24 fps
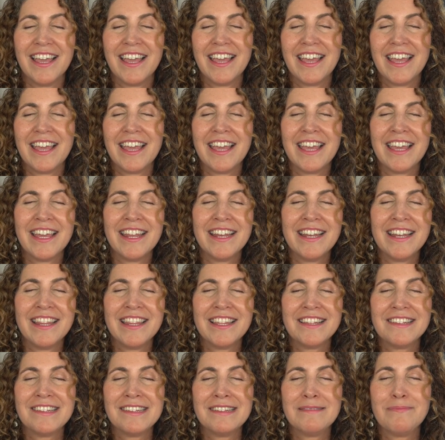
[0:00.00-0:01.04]
In
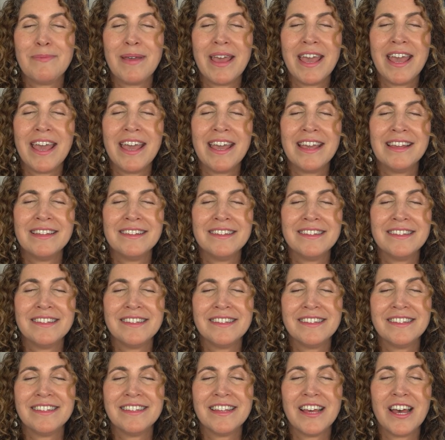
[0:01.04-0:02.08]
the
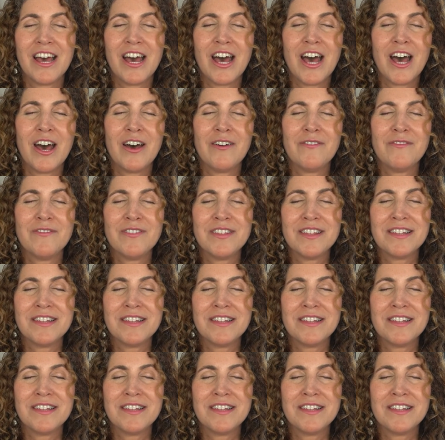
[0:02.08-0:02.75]
space of the